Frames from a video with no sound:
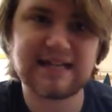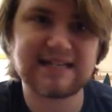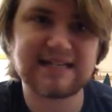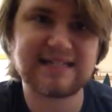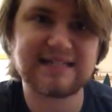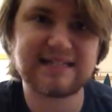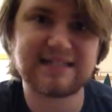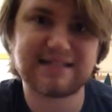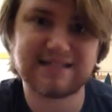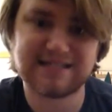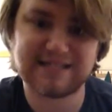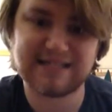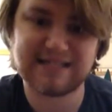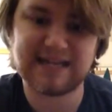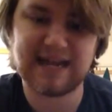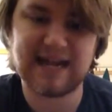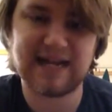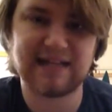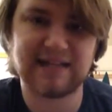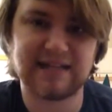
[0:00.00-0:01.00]

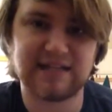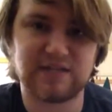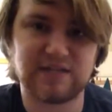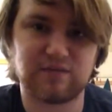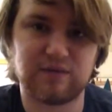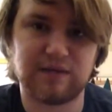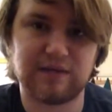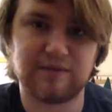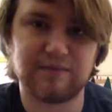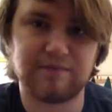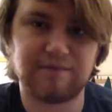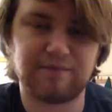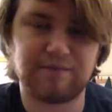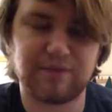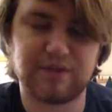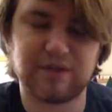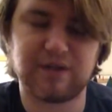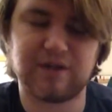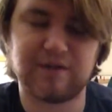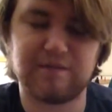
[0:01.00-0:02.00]
sad in this one.
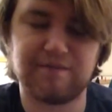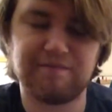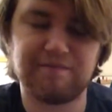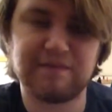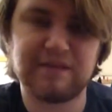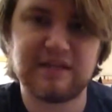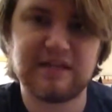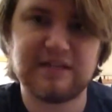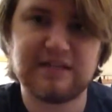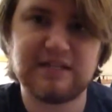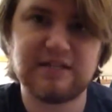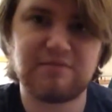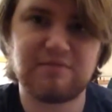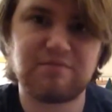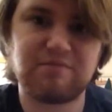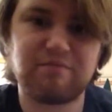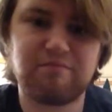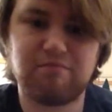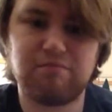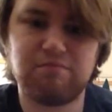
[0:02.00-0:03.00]
He's
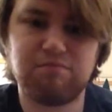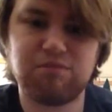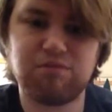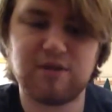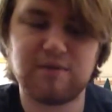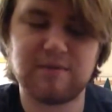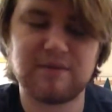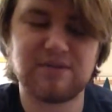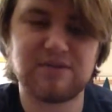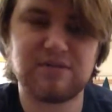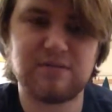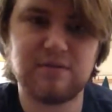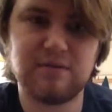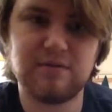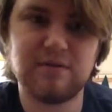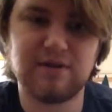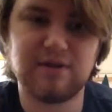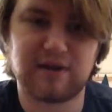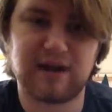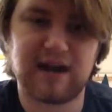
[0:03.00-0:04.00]
pretty much
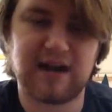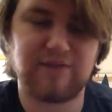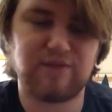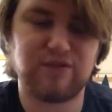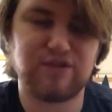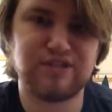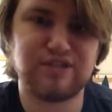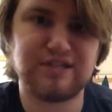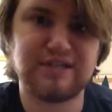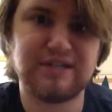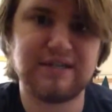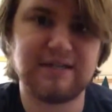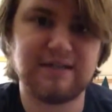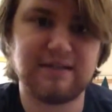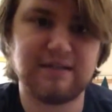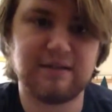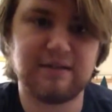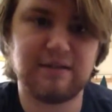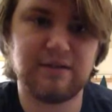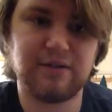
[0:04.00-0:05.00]
your average
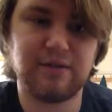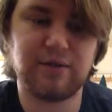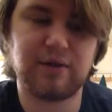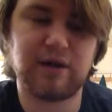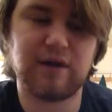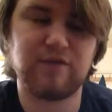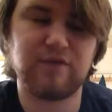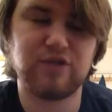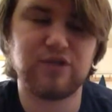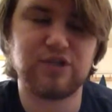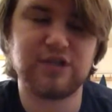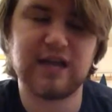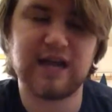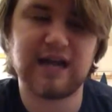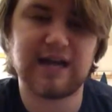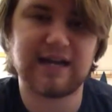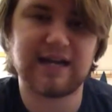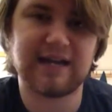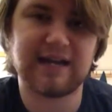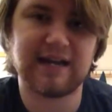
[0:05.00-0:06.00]

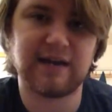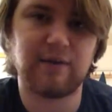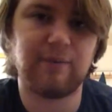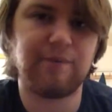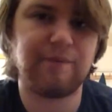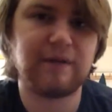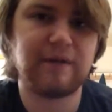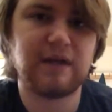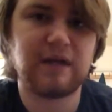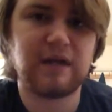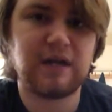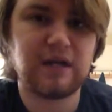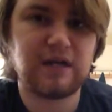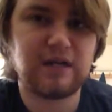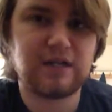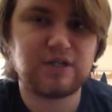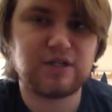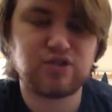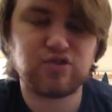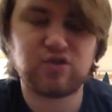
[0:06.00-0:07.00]
guy now,
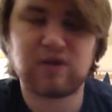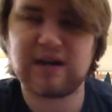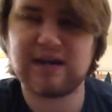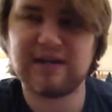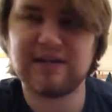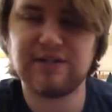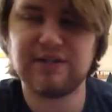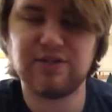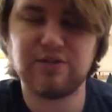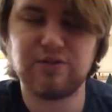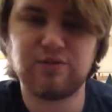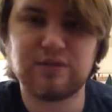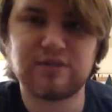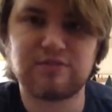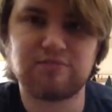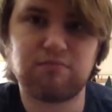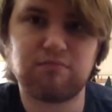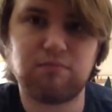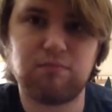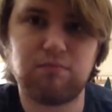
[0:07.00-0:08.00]
trying to do
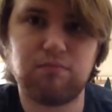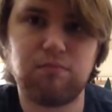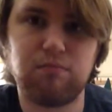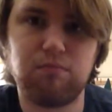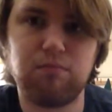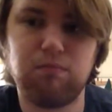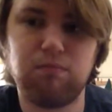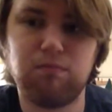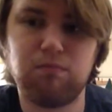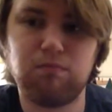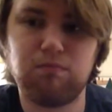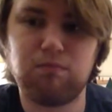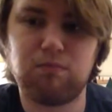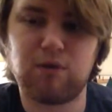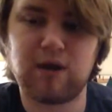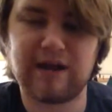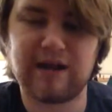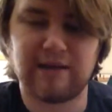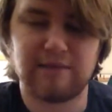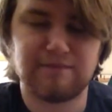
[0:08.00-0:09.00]
what's
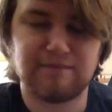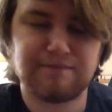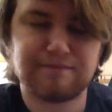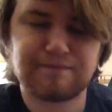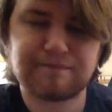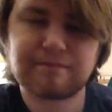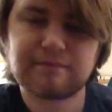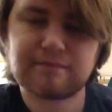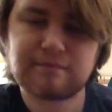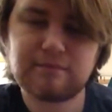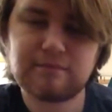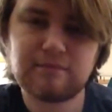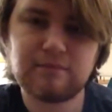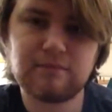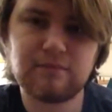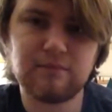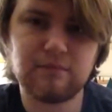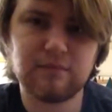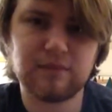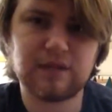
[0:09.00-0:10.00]
right.
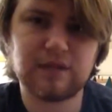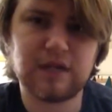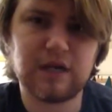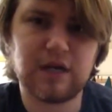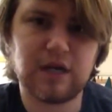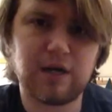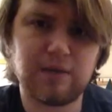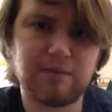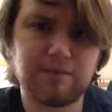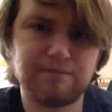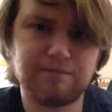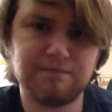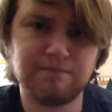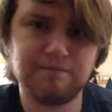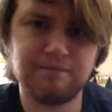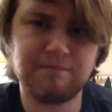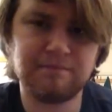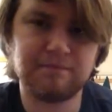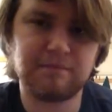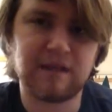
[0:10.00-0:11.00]

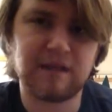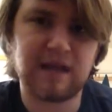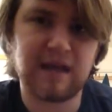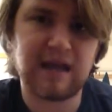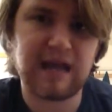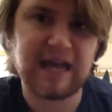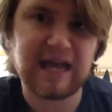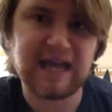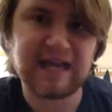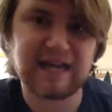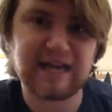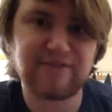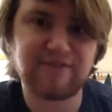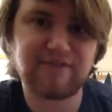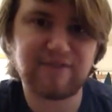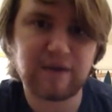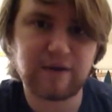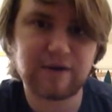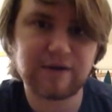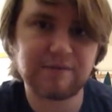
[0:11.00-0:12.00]
And I
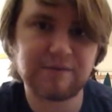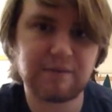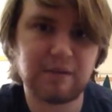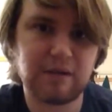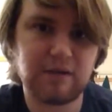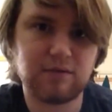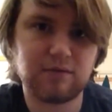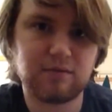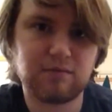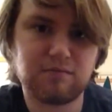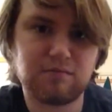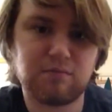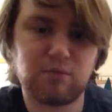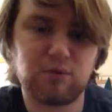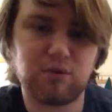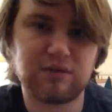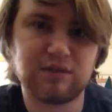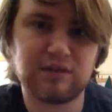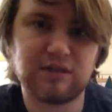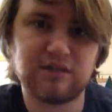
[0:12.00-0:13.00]
found him more